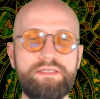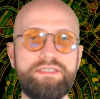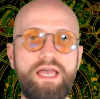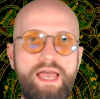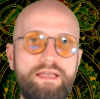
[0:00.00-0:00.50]

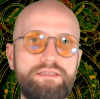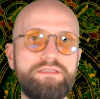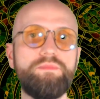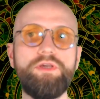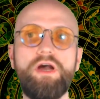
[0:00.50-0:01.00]
a
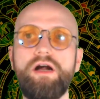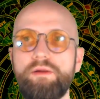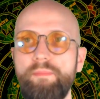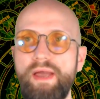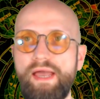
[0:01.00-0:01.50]
handsome
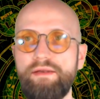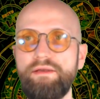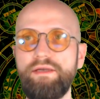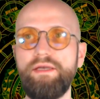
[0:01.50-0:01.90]
young man,